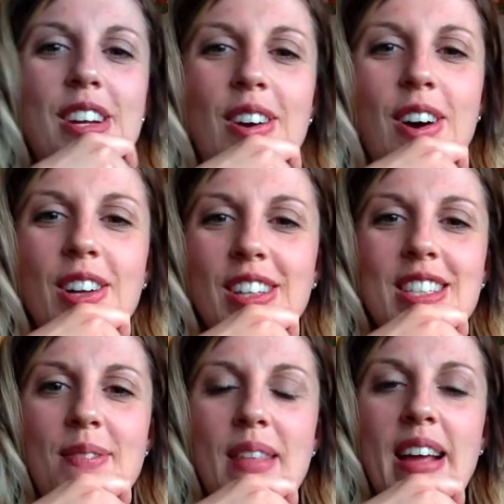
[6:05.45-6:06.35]
recall or
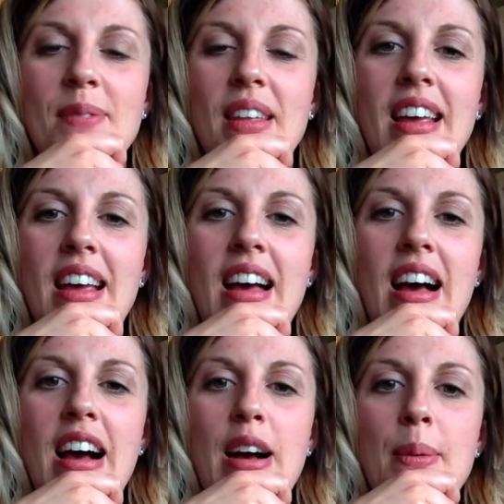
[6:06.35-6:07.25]
something.
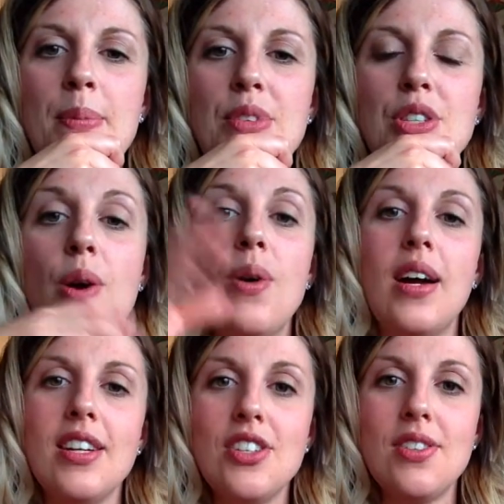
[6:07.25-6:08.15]

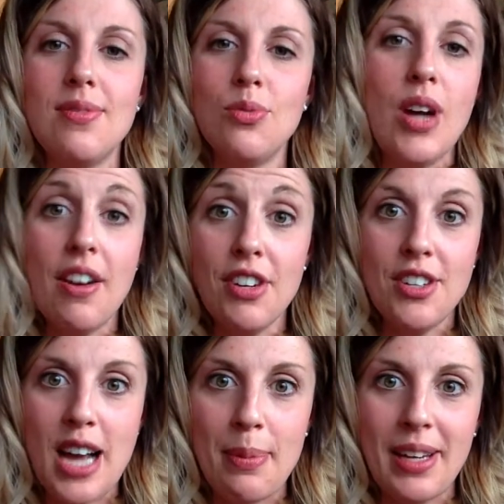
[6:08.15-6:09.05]
So whatever
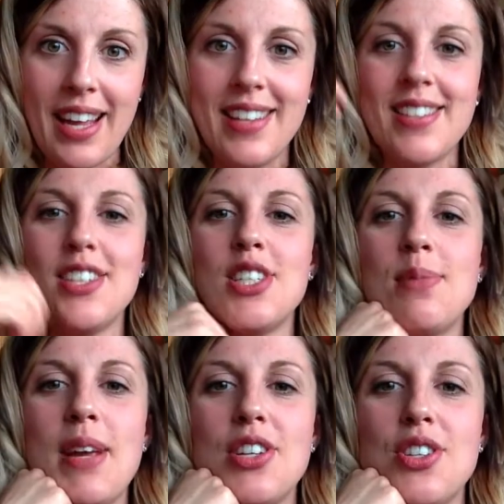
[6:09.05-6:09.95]
your topic is,
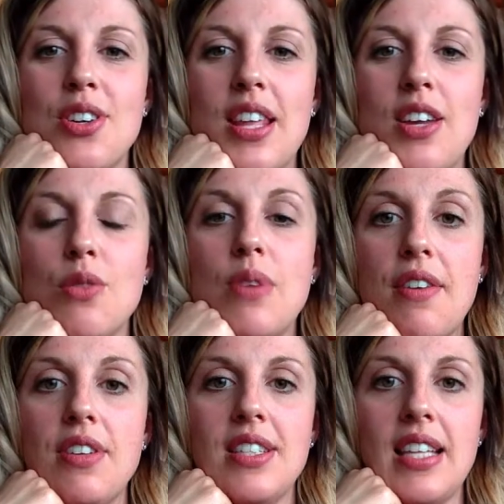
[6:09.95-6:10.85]
just make sure that you're
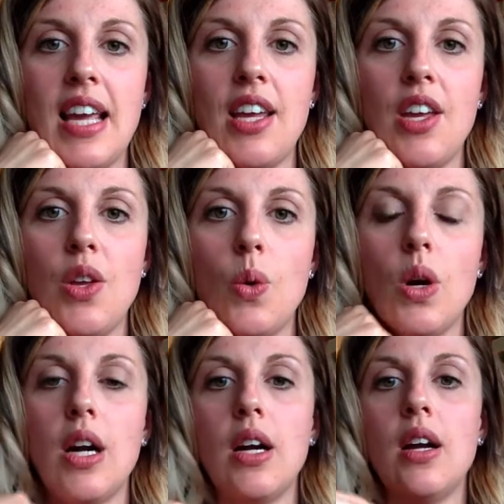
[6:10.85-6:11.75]
referencing
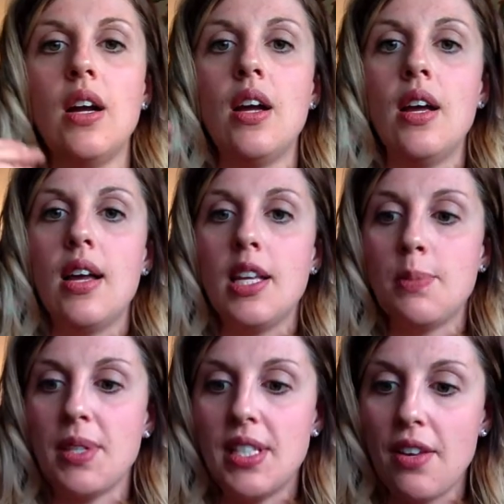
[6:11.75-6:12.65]
your
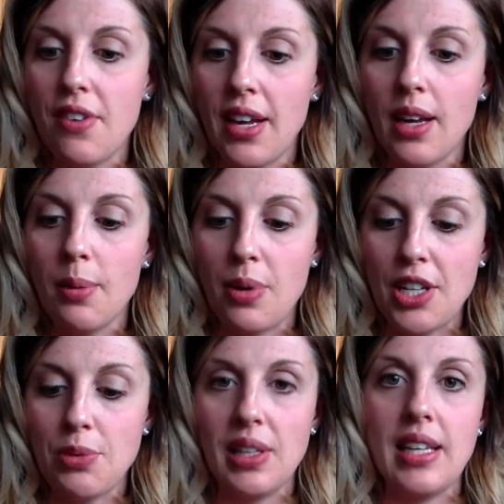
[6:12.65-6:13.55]
specific
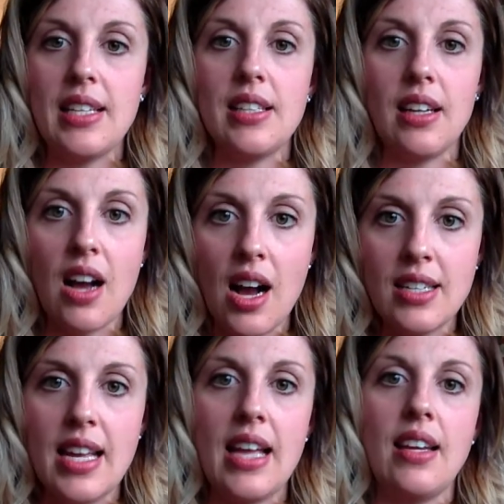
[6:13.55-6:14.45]
press release, the
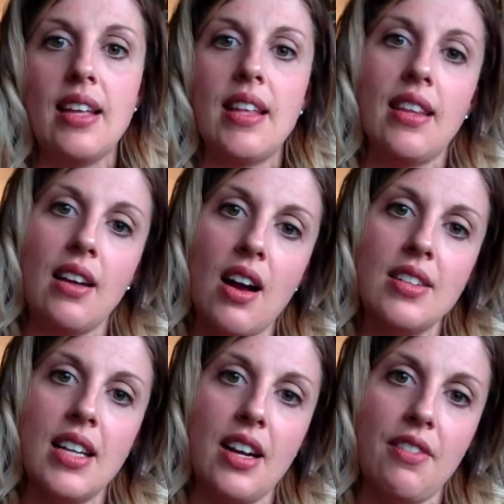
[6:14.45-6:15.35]
content, and then the
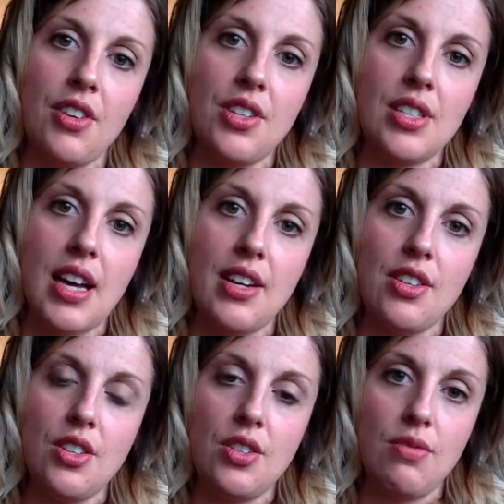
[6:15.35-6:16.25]
content of your design
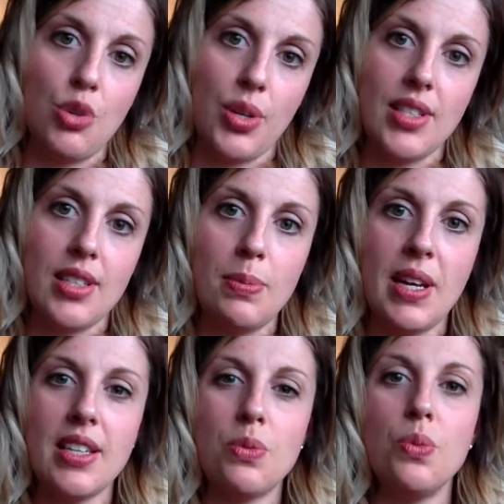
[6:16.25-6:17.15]
choices.
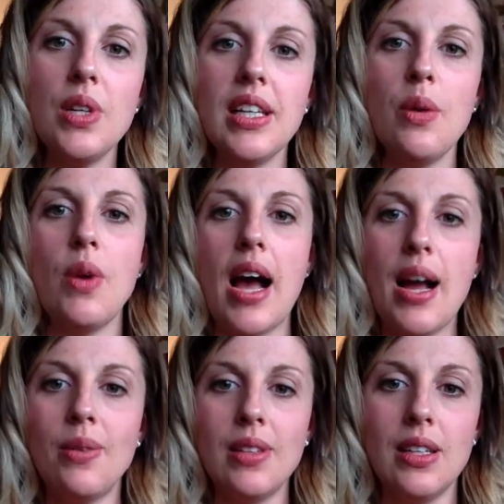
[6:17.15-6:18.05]
Because really what
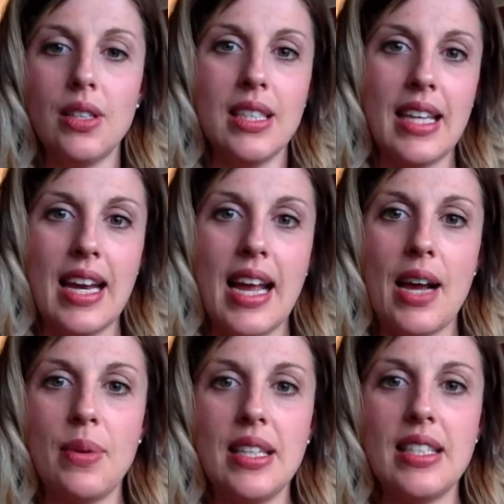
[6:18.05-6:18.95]
I want to get at,
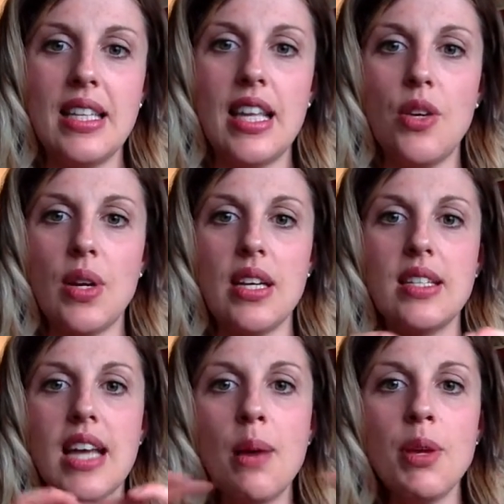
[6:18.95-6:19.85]
I want to see that you
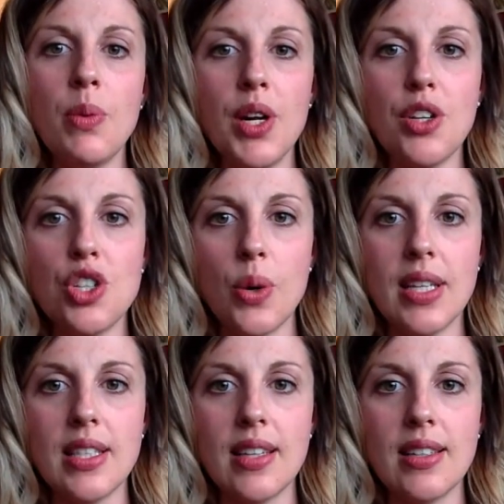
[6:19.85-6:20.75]
can tell me what your
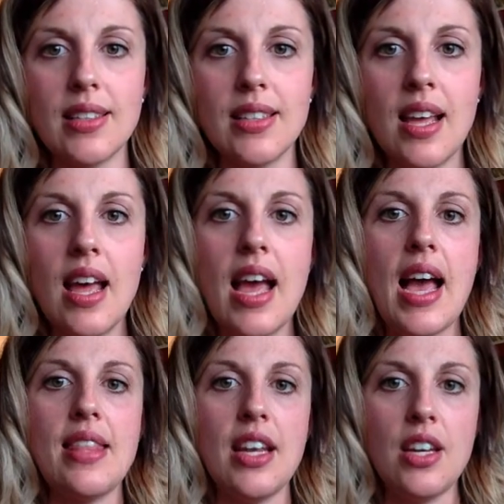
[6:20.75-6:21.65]
choice is
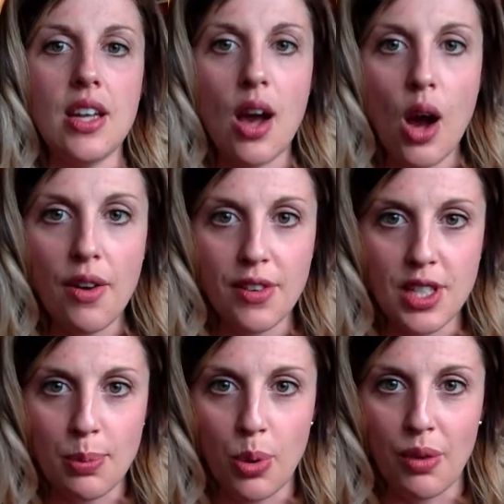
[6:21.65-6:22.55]
and then offer
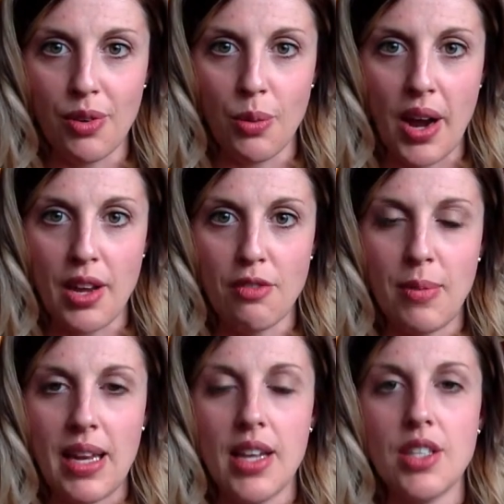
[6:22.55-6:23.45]
support for why you've
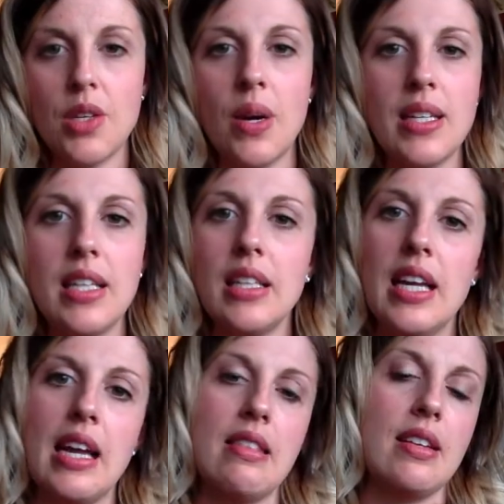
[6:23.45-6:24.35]
made it. So
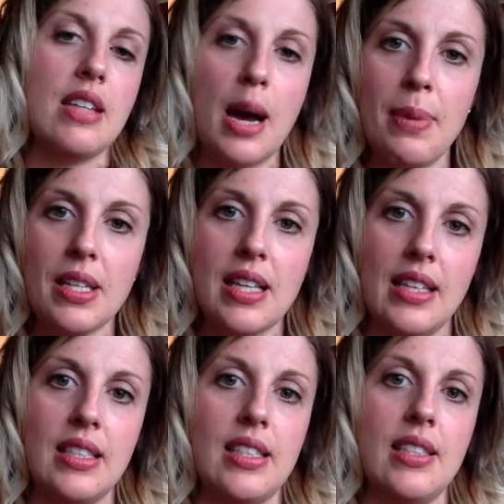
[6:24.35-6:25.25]
ideally in the topic
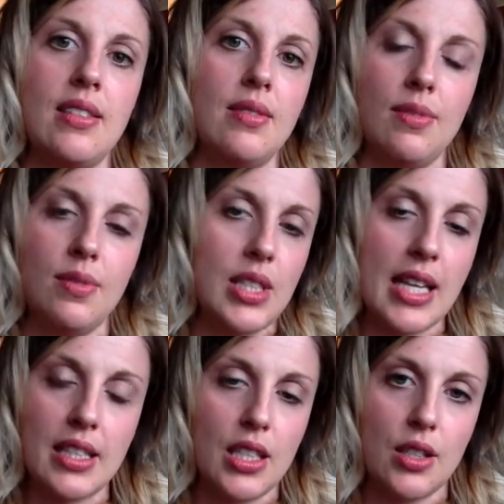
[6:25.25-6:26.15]

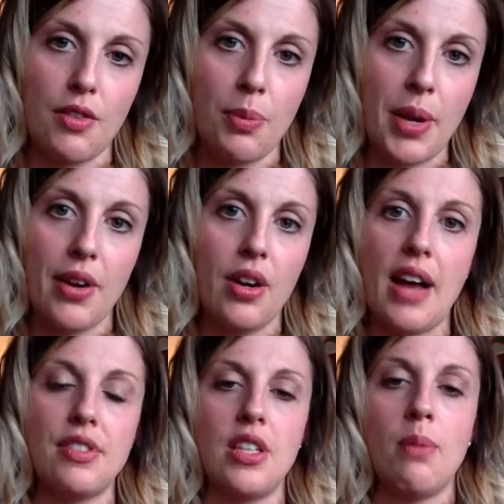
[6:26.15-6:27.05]
sentences of your
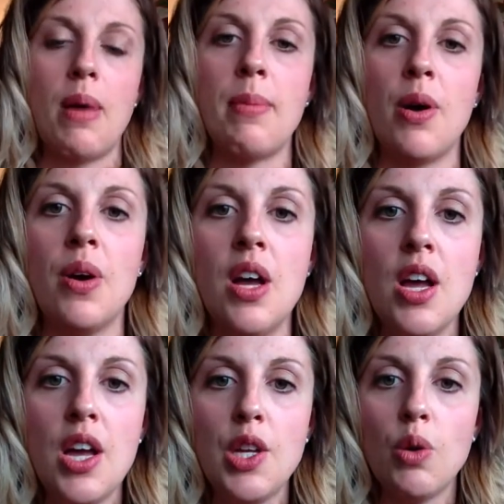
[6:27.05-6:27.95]
paragraphs in your memo,
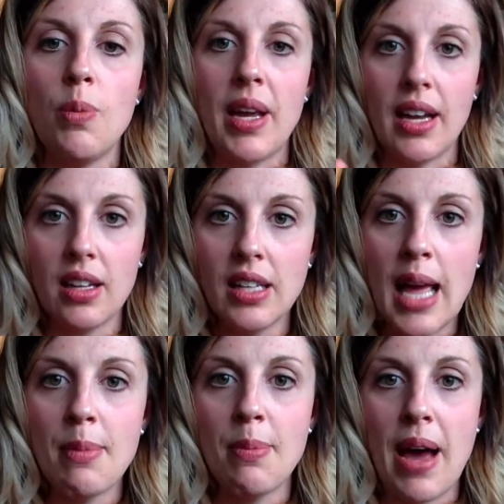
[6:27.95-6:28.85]
you will make a
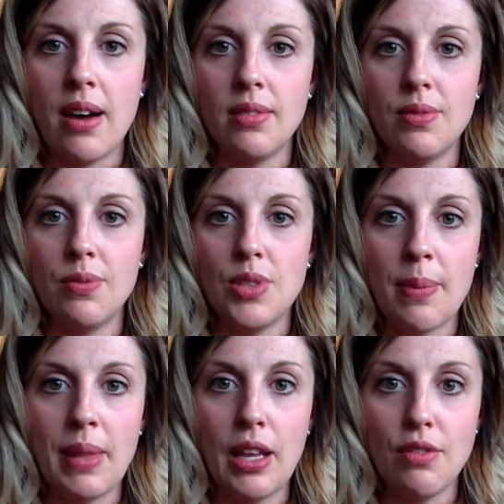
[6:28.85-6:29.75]
claim about
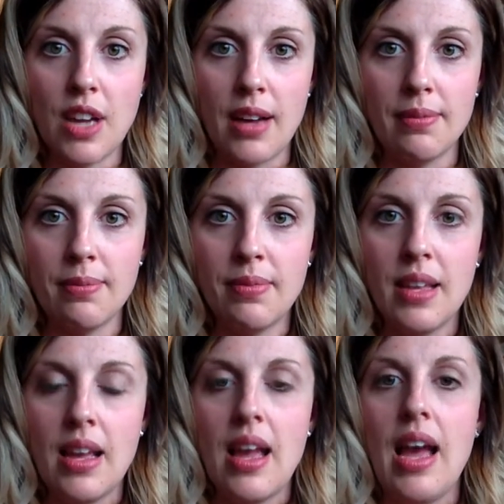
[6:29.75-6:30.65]
something you've done
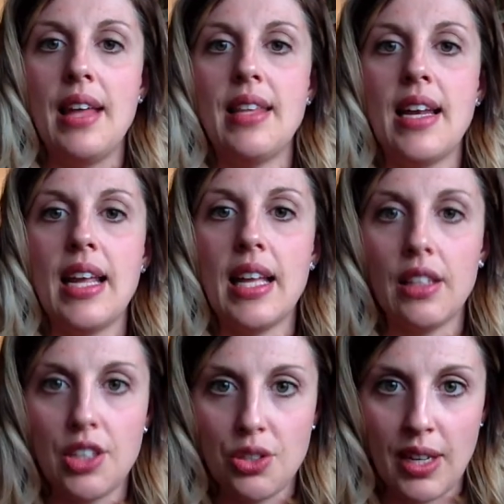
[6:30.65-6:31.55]
and then
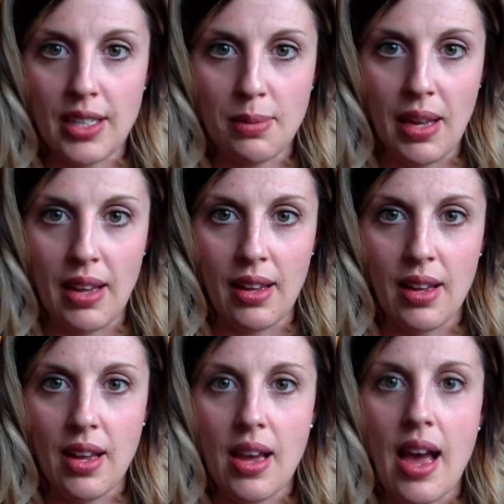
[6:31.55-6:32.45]
illustrate to me
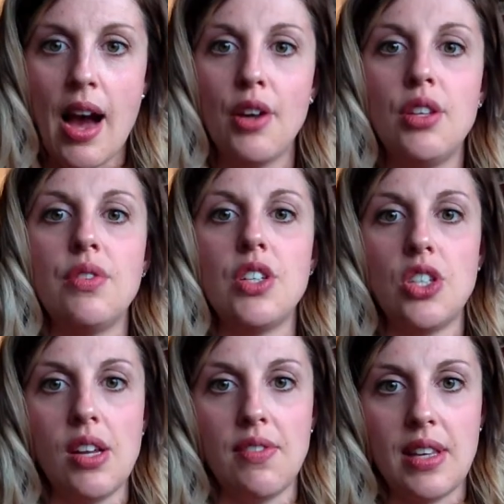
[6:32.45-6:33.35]
how you've
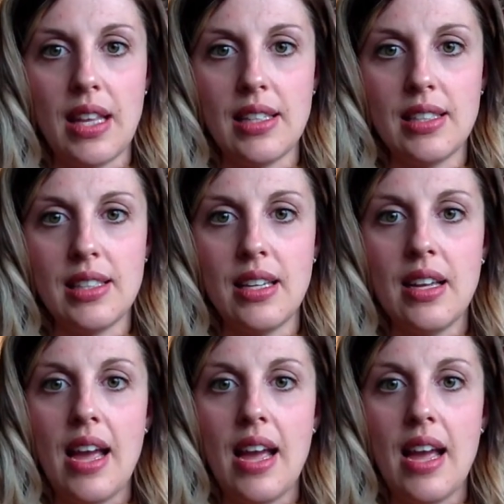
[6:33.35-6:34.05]
achieved this.